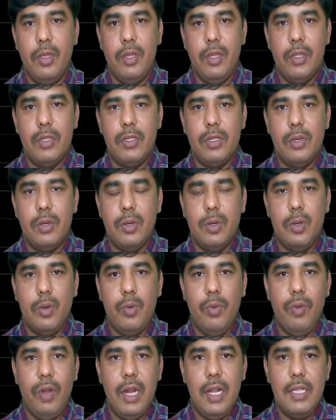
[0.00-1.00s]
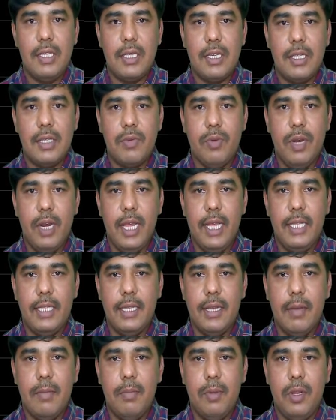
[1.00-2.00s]
So we will discuss one
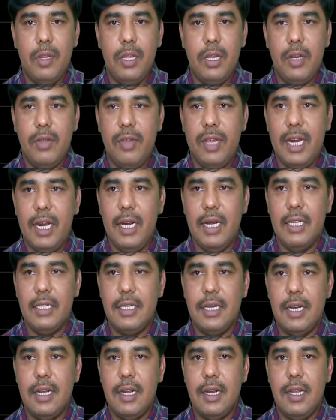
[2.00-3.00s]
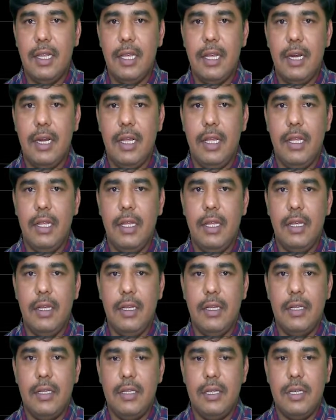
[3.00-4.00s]
example, then you can understand clearly.
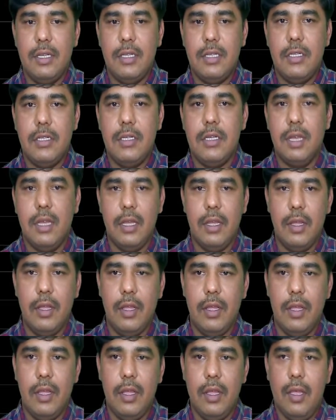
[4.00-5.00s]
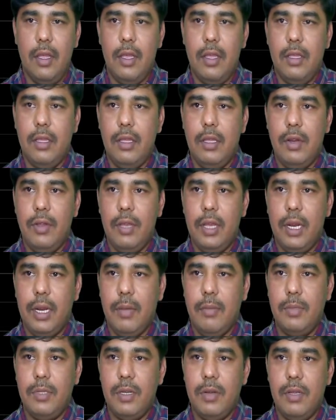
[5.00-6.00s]
Just here you can
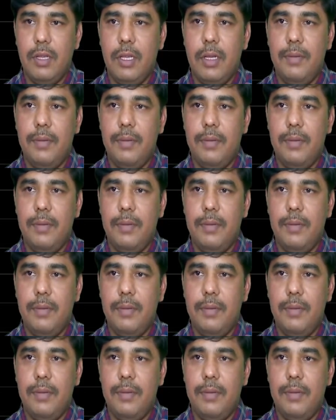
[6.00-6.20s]
observe here.